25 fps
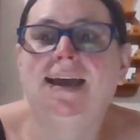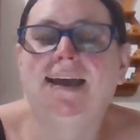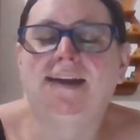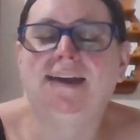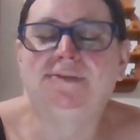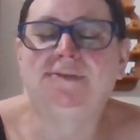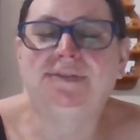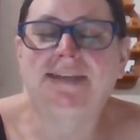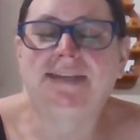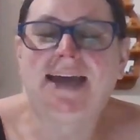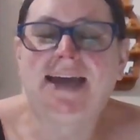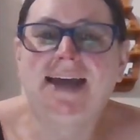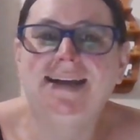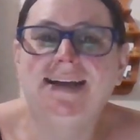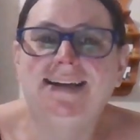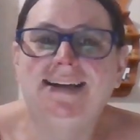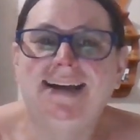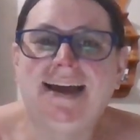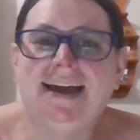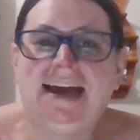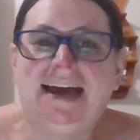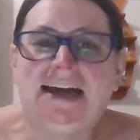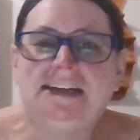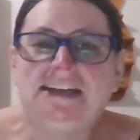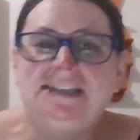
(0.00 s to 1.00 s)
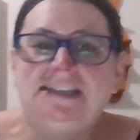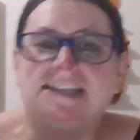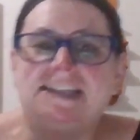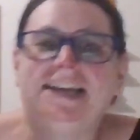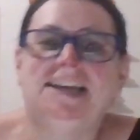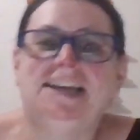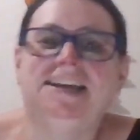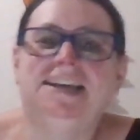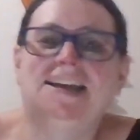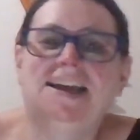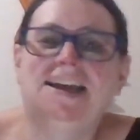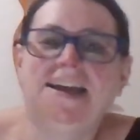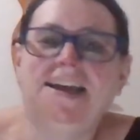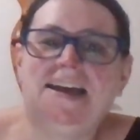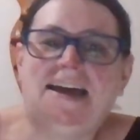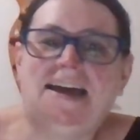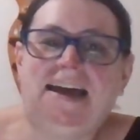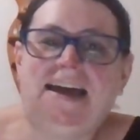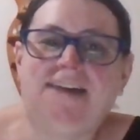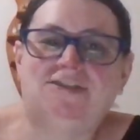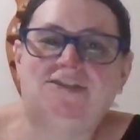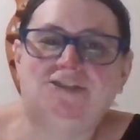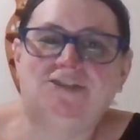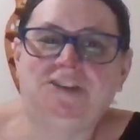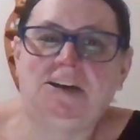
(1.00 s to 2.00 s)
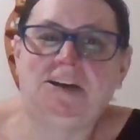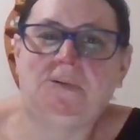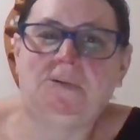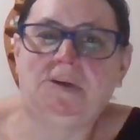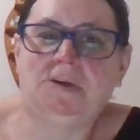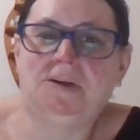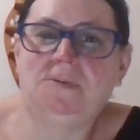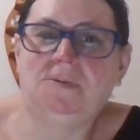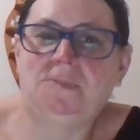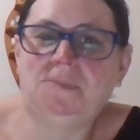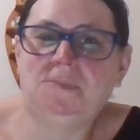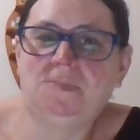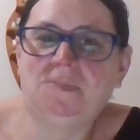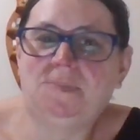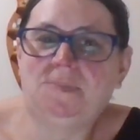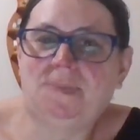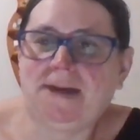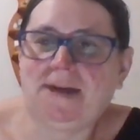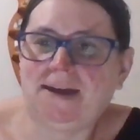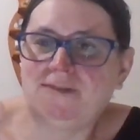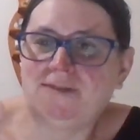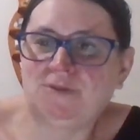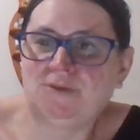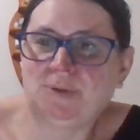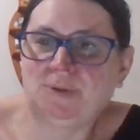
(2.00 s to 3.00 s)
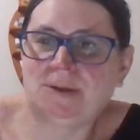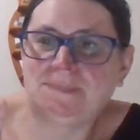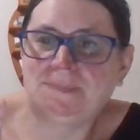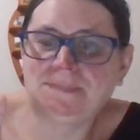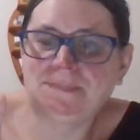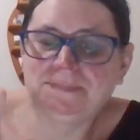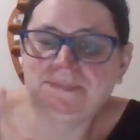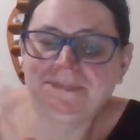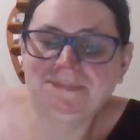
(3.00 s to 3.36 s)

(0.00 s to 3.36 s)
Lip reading: And with that, I'll say, have a great one. Bye, everyone.